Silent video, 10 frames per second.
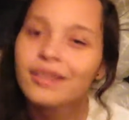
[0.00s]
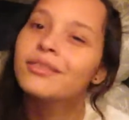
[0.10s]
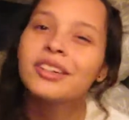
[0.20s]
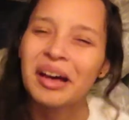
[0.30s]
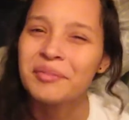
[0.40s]

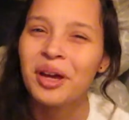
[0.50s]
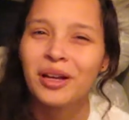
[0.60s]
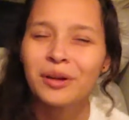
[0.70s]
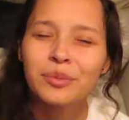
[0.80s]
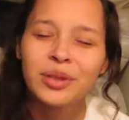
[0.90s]
well, I'm
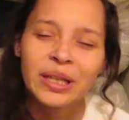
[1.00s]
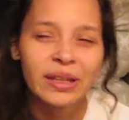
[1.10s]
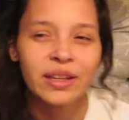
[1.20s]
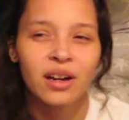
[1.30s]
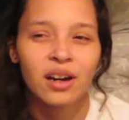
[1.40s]
not
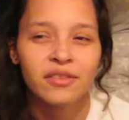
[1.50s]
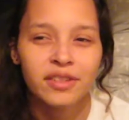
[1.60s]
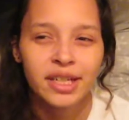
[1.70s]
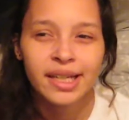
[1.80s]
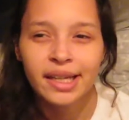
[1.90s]
completely
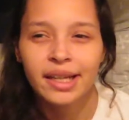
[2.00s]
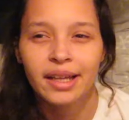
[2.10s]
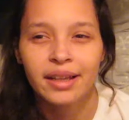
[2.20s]
confident in it.